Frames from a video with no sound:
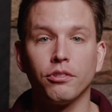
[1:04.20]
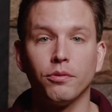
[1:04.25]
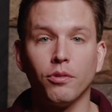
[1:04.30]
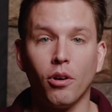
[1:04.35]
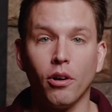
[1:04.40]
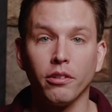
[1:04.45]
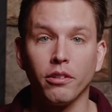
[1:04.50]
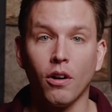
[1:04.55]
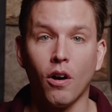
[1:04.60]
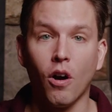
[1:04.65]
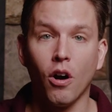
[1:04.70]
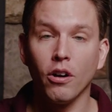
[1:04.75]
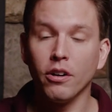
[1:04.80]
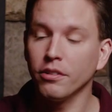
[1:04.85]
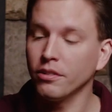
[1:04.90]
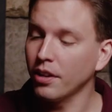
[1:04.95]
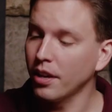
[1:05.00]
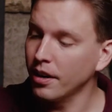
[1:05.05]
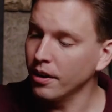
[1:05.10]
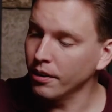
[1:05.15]
of all, the
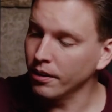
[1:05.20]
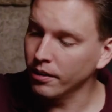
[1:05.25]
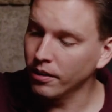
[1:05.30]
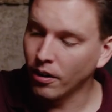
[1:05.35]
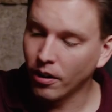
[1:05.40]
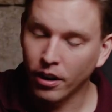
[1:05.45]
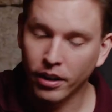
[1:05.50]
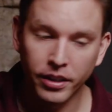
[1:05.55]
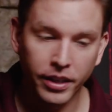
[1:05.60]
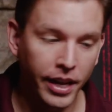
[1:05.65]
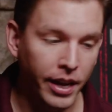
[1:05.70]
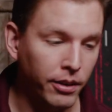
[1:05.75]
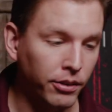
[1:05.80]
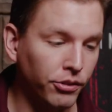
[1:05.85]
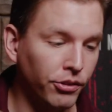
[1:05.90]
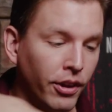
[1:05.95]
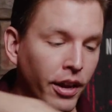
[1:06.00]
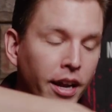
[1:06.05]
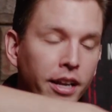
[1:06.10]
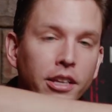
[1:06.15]
art here on the
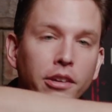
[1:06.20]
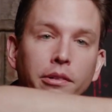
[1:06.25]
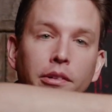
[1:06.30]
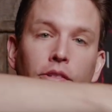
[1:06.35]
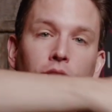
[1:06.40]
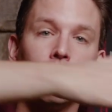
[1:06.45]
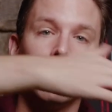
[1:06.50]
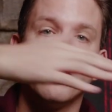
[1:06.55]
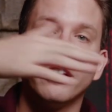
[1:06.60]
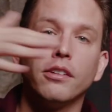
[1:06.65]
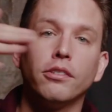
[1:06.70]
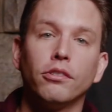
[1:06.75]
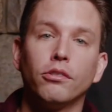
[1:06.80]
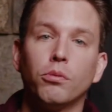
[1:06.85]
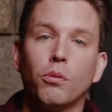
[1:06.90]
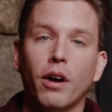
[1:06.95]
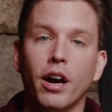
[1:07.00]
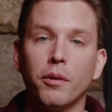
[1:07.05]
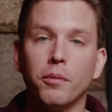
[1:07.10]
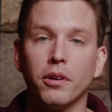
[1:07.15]
outside, you can see this is
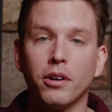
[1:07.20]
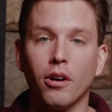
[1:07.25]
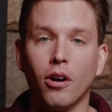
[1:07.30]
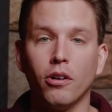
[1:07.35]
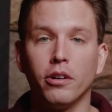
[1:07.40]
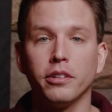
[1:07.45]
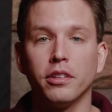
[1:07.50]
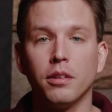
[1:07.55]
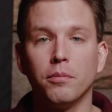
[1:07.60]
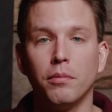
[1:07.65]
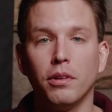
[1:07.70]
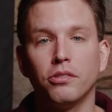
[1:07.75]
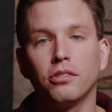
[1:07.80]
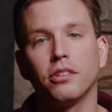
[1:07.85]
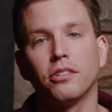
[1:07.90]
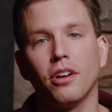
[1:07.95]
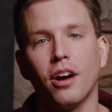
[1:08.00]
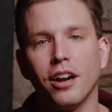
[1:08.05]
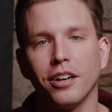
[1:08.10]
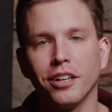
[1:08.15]
why we call it the
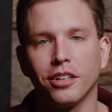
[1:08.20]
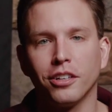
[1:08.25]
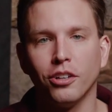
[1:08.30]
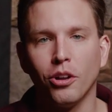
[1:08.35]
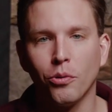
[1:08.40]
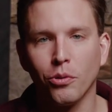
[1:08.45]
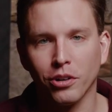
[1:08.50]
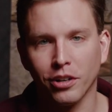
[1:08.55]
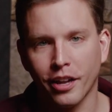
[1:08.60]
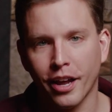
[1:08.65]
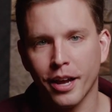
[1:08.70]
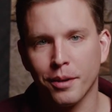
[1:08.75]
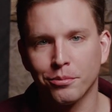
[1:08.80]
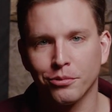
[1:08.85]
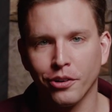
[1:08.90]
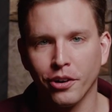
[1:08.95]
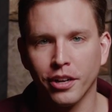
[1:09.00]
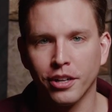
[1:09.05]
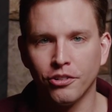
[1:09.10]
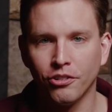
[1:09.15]
Miskatonic Lower
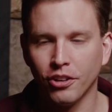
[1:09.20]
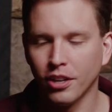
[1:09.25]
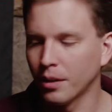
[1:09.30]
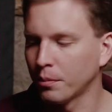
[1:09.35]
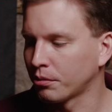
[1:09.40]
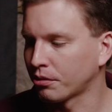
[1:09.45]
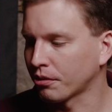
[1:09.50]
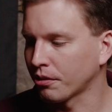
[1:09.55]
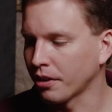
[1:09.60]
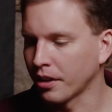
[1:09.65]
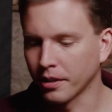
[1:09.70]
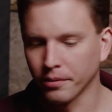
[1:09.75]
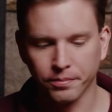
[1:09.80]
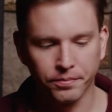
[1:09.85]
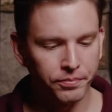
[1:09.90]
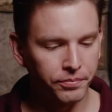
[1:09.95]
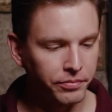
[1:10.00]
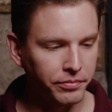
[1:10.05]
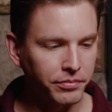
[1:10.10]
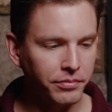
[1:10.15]
Library GM screen.
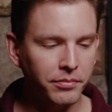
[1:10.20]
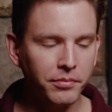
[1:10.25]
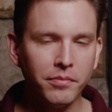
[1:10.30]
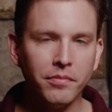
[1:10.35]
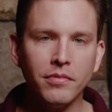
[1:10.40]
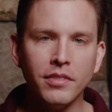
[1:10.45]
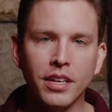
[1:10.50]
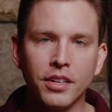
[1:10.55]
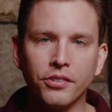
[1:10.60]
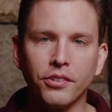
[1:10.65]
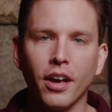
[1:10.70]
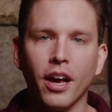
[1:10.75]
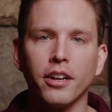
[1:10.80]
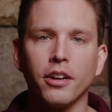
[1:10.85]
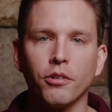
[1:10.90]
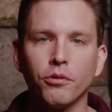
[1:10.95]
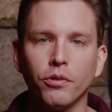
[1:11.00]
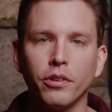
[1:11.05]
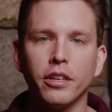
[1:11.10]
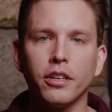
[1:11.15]
It's got a
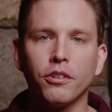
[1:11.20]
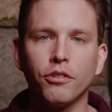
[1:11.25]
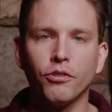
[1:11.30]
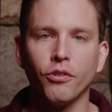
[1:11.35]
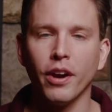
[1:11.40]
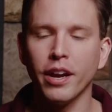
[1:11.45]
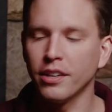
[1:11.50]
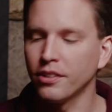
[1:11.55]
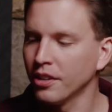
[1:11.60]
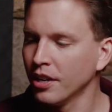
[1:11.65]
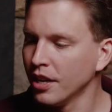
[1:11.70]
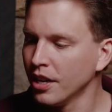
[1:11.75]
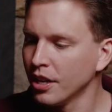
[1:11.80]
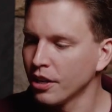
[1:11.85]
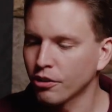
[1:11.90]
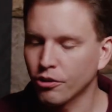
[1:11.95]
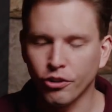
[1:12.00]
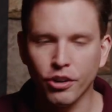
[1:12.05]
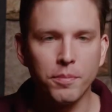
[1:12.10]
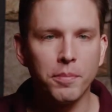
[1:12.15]
really great
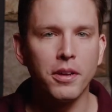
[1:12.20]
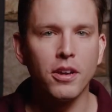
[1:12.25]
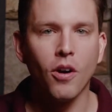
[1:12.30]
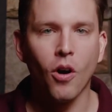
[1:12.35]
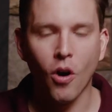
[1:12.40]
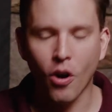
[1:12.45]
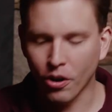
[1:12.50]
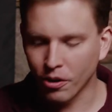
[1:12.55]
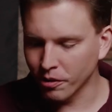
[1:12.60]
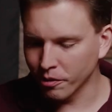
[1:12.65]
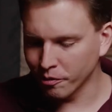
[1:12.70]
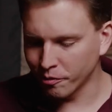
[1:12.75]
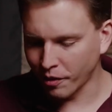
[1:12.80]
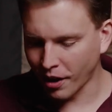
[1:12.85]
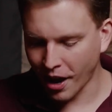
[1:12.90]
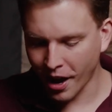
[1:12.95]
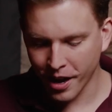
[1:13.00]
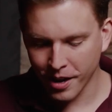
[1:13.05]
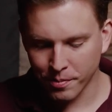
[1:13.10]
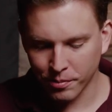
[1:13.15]
creepy horror
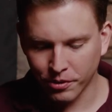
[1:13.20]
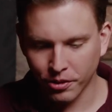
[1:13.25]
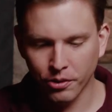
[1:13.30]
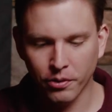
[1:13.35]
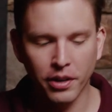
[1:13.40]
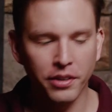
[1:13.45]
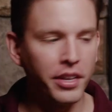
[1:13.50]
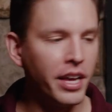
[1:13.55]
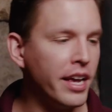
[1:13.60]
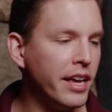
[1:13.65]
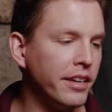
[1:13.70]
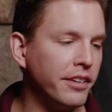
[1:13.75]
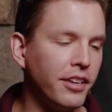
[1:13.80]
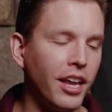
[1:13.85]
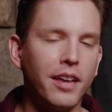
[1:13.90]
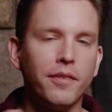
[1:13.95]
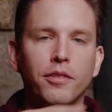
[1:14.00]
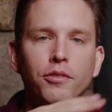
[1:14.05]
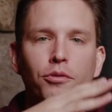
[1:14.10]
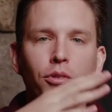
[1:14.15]
vibe to it.
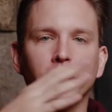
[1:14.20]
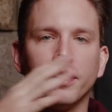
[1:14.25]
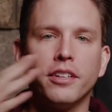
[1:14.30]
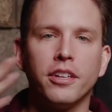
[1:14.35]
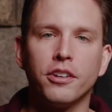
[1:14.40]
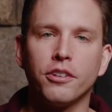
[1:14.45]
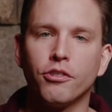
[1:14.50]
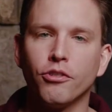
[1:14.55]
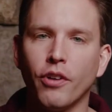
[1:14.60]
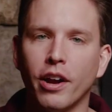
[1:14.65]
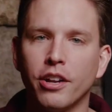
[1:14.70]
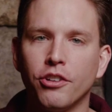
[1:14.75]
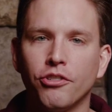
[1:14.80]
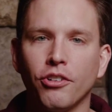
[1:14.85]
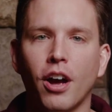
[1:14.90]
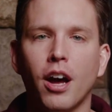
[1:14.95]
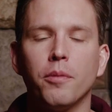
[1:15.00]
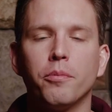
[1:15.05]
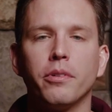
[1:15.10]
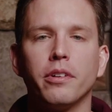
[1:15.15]
David really did a great
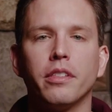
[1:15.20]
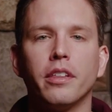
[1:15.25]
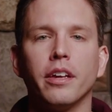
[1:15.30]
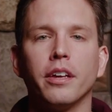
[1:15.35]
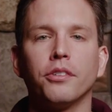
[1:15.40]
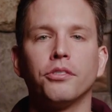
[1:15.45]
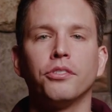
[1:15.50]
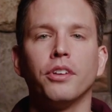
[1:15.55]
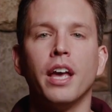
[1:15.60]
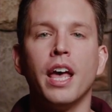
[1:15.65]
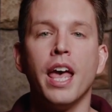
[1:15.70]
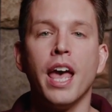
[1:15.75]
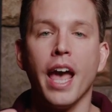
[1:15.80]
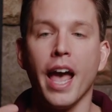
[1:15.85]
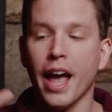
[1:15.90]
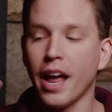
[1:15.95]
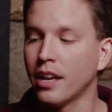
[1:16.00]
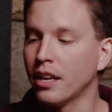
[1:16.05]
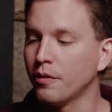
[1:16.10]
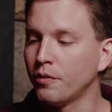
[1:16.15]
job with this.
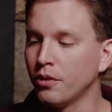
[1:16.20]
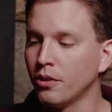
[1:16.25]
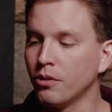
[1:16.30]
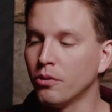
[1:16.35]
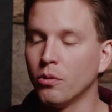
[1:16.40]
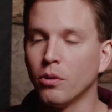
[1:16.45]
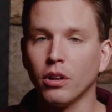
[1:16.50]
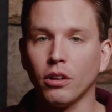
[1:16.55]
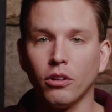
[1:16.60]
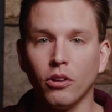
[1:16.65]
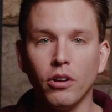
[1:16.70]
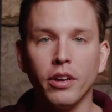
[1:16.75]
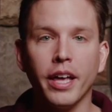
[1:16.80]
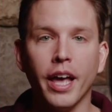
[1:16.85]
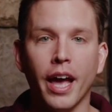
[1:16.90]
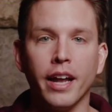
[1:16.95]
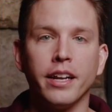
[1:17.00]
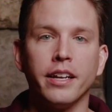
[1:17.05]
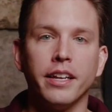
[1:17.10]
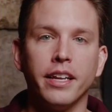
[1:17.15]
And if you look
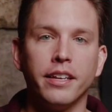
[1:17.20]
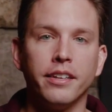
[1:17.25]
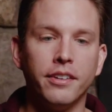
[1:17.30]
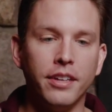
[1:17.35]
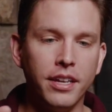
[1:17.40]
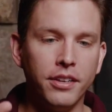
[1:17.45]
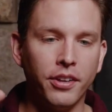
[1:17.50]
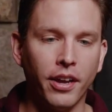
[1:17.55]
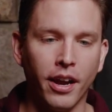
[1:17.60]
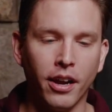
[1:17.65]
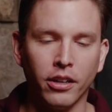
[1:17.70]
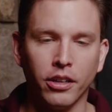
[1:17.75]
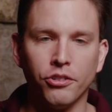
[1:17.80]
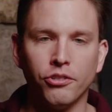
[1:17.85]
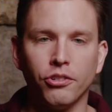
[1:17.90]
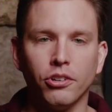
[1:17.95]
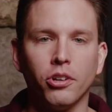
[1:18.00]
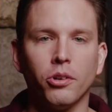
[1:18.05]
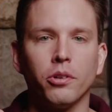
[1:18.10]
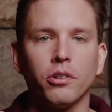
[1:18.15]
at it in detail as
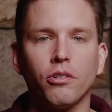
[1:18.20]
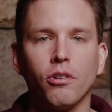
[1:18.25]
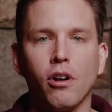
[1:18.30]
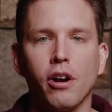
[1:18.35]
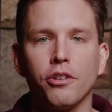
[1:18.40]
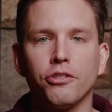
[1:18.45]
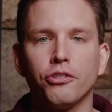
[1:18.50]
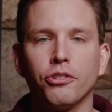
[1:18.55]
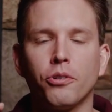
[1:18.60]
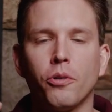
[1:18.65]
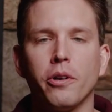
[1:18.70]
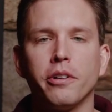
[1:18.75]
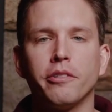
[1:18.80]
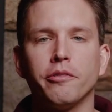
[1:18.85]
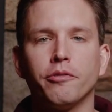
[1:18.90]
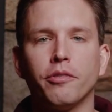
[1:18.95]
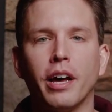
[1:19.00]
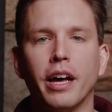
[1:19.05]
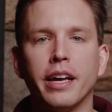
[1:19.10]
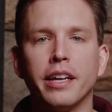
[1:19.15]
you go across, you're going to
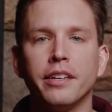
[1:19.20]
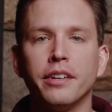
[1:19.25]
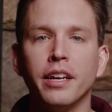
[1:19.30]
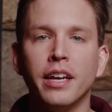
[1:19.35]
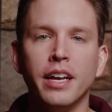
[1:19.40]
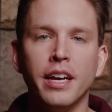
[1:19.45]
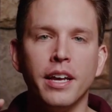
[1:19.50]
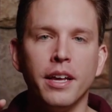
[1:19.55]
find